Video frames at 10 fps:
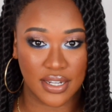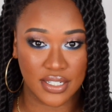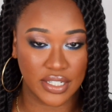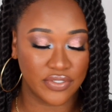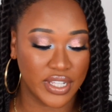
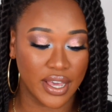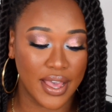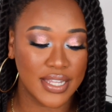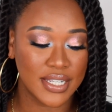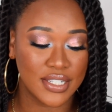underneath the
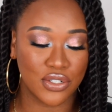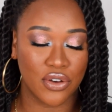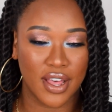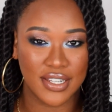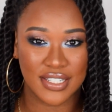eyes it's
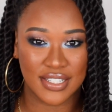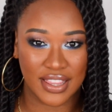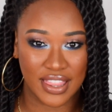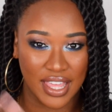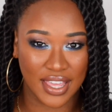not as
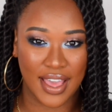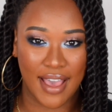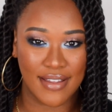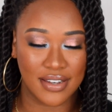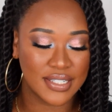thick
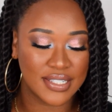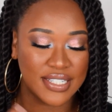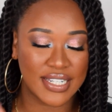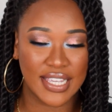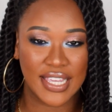and
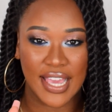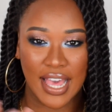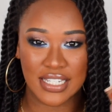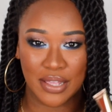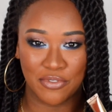sticky
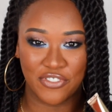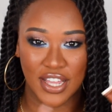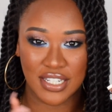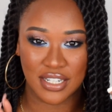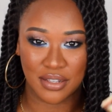as it
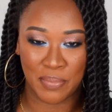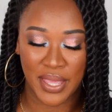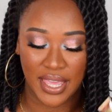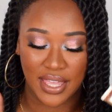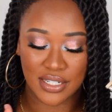first
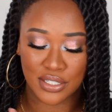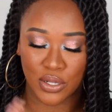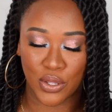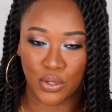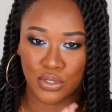appears
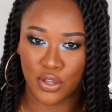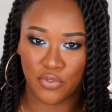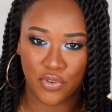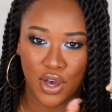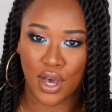so
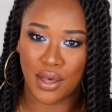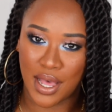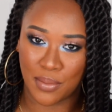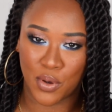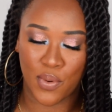so far
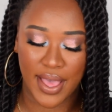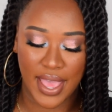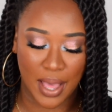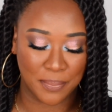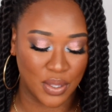I'm quite
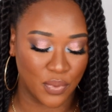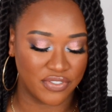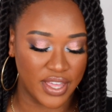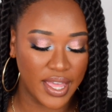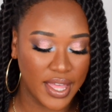happy
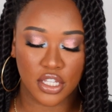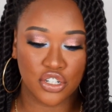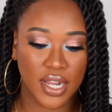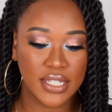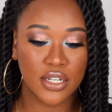with it the
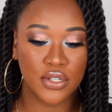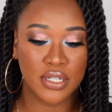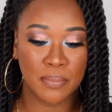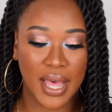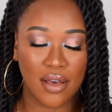
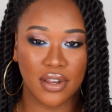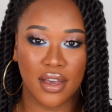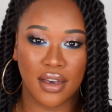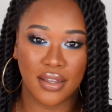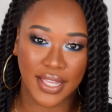translucent
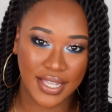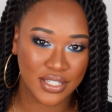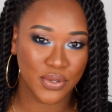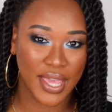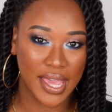powder
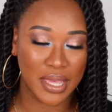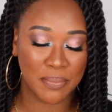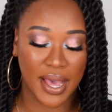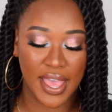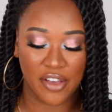is okay
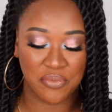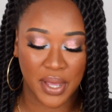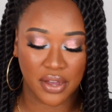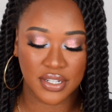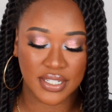but I have
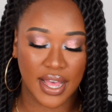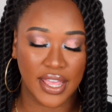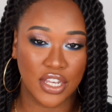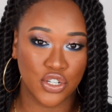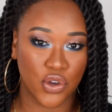powders that
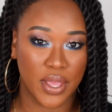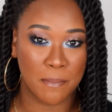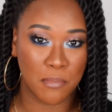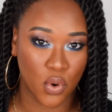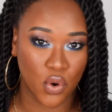I enjoy
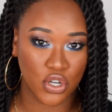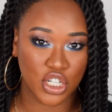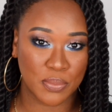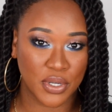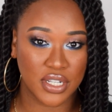more
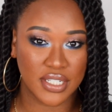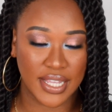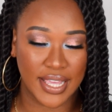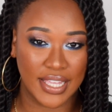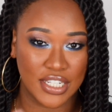just because
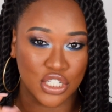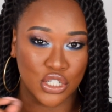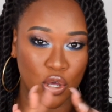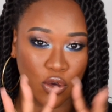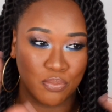it is
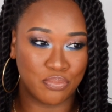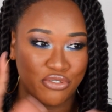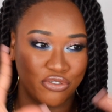so